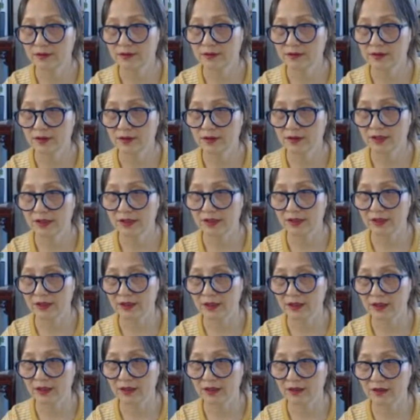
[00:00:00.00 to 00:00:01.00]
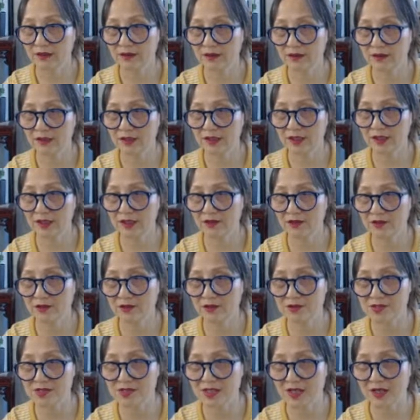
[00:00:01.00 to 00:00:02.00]
Okay, in
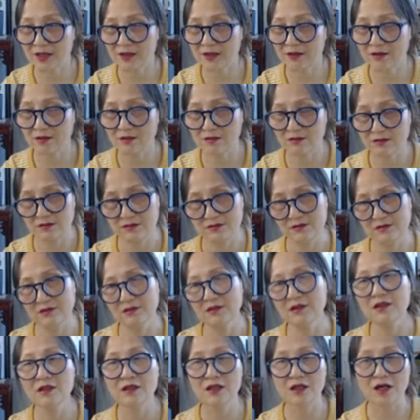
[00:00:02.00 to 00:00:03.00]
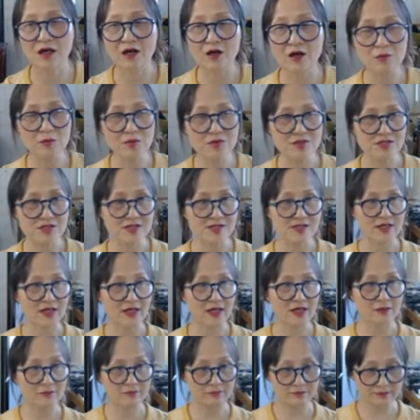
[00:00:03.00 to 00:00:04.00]
clerical style, almost the
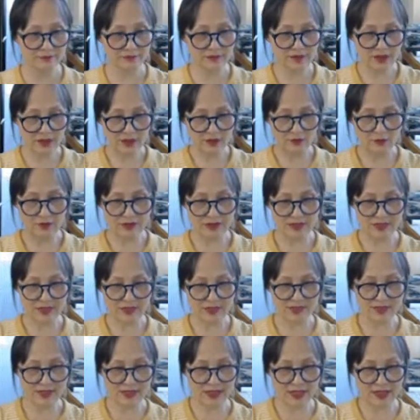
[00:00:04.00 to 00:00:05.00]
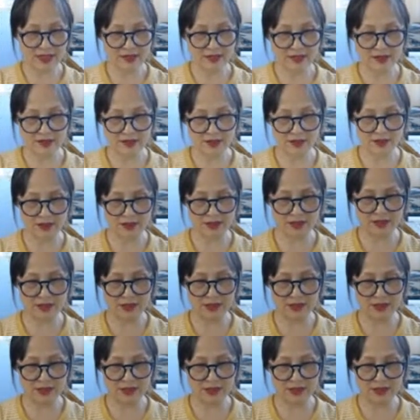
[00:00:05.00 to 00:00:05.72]
same with the standard